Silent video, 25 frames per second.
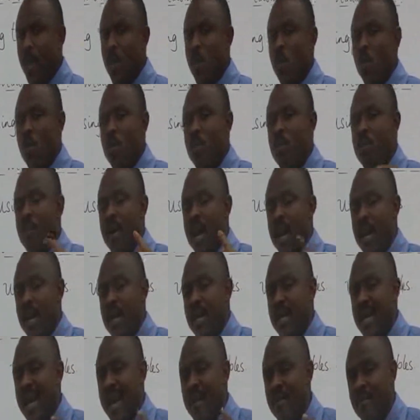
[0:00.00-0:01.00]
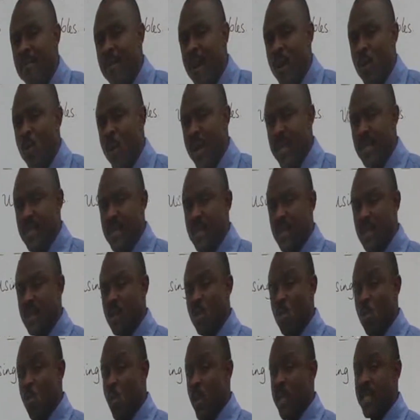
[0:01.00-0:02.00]
we've been evaluating
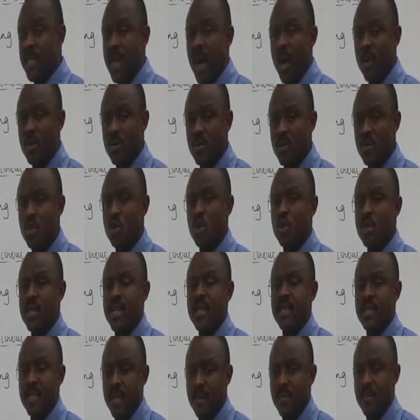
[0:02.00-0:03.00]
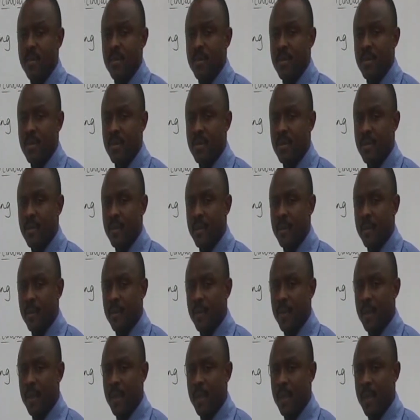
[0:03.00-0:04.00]
without using tables.
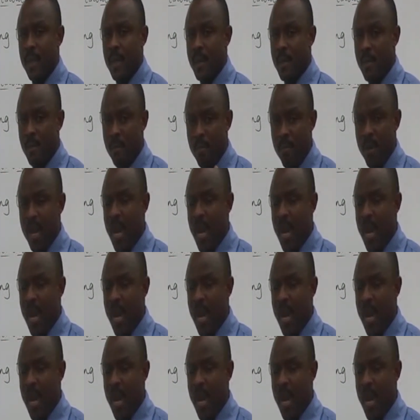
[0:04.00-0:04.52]
Pay